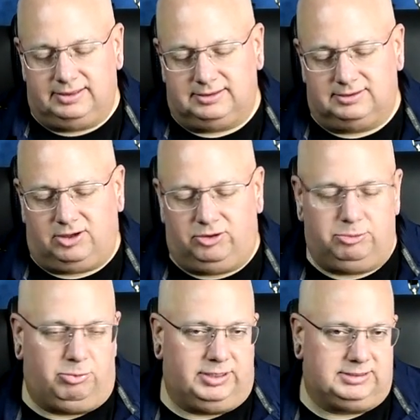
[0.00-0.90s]
This is called
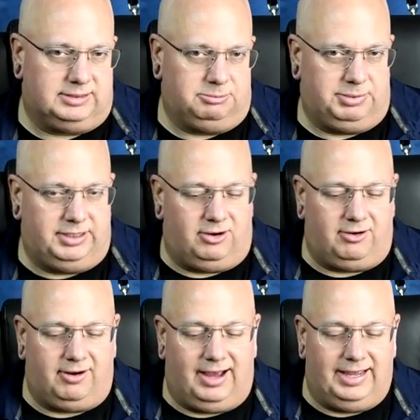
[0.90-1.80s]
the Brixton. B
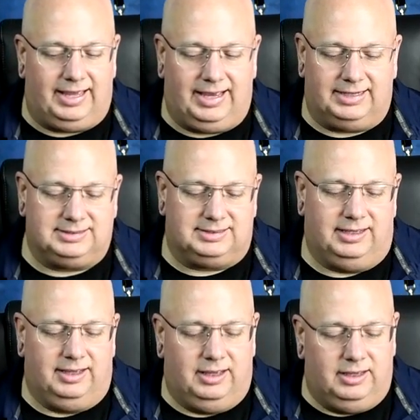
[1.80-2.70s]
R I X
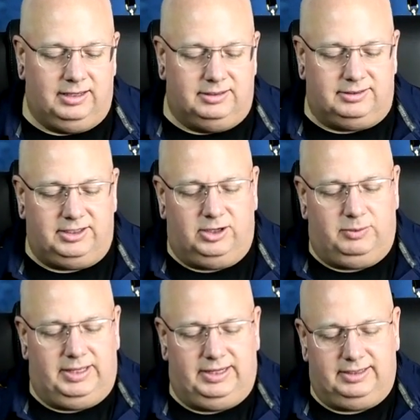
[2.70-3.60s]
T
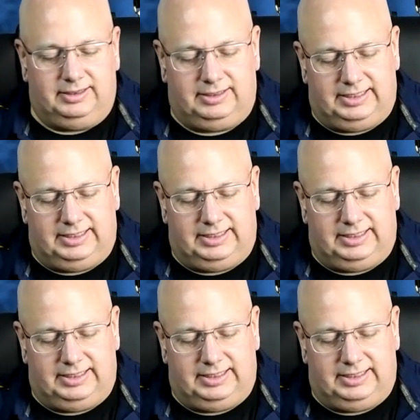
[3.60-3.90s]
O N.